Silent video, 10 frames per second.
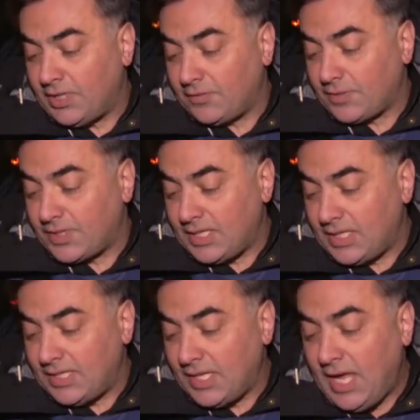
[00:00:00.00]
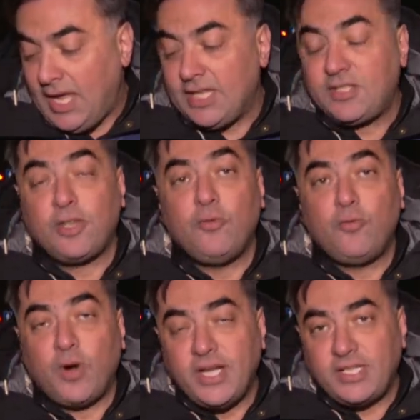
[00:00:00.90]
peaceful cities is the
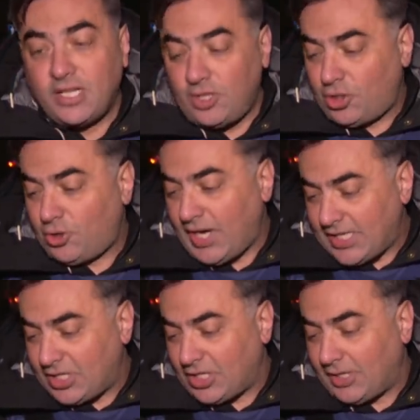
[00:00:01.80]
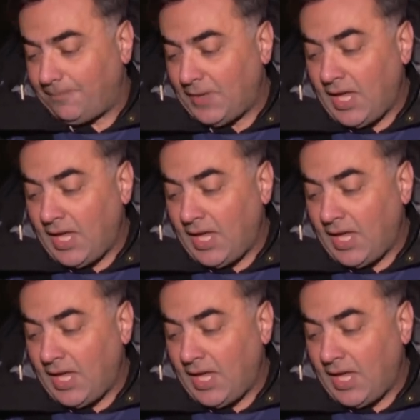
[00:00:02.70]
right strategy.